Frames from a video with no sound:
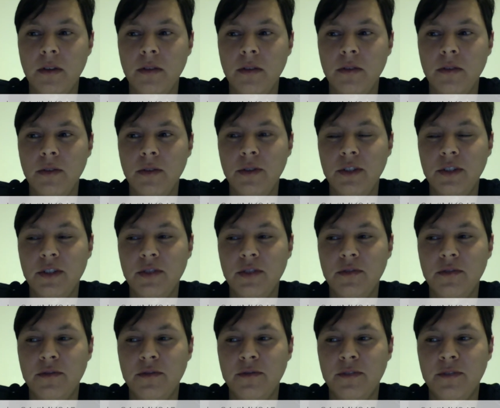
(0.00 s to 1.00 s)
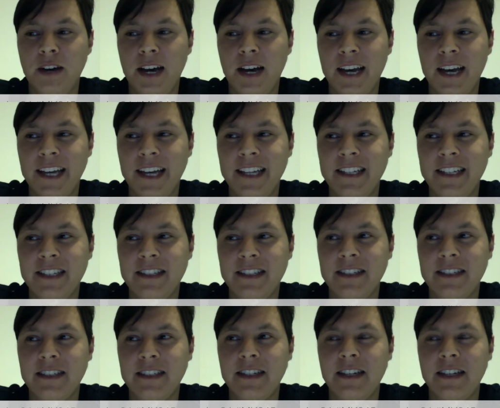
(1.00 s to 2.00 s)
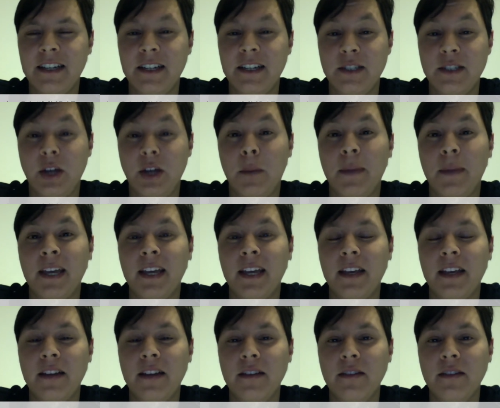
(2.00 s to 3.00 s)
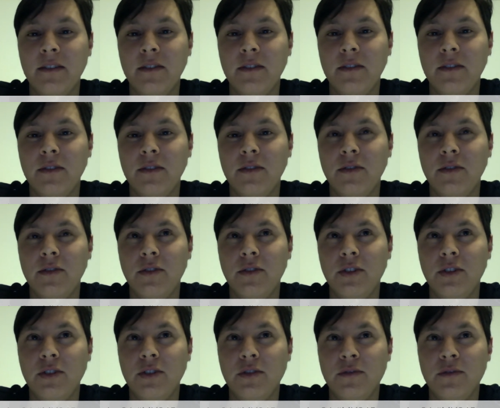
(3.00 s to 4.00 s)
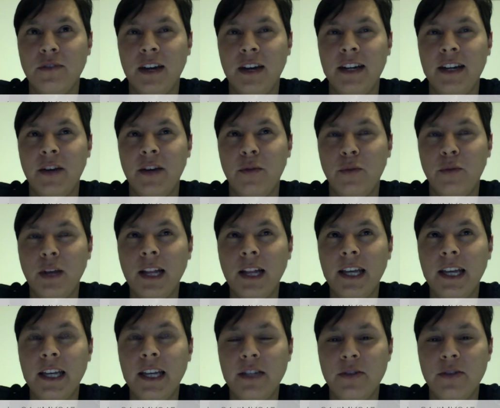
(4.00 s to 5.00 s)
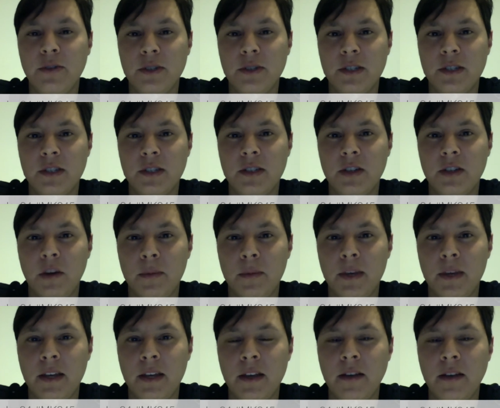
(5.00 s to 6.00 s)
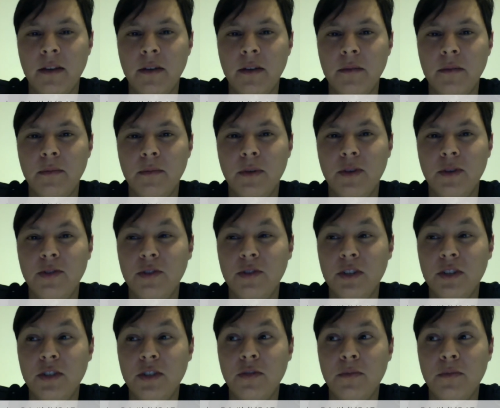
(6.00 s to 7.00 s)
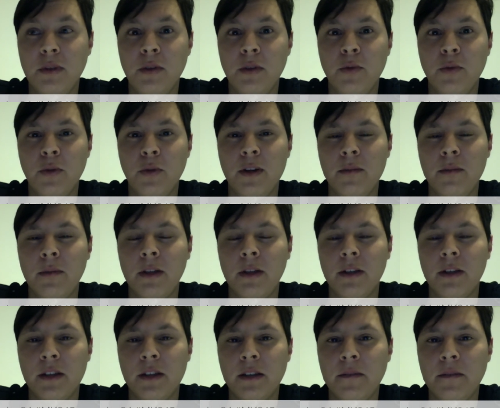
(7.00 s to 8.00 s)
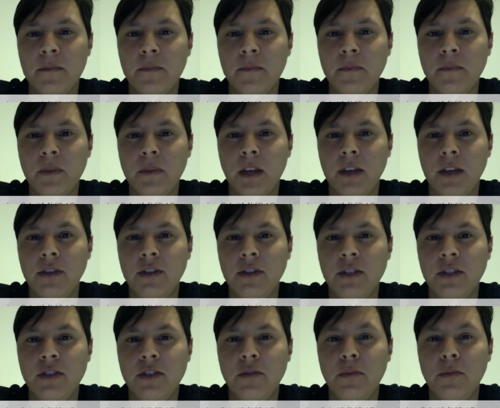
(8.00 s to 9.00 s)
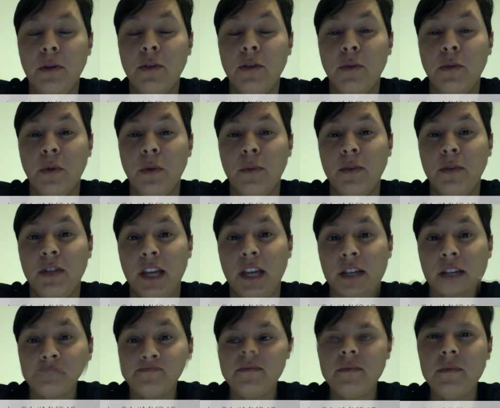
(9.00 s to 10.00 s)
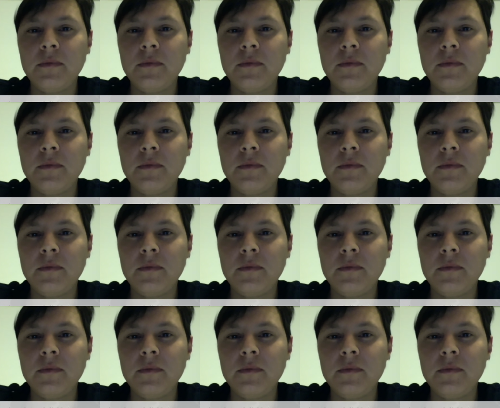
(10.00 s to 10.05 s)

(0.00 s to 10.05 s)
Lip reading: You need to find a topic. You need to find a really interesting topic because you need to build credibility and you need to build a reputation.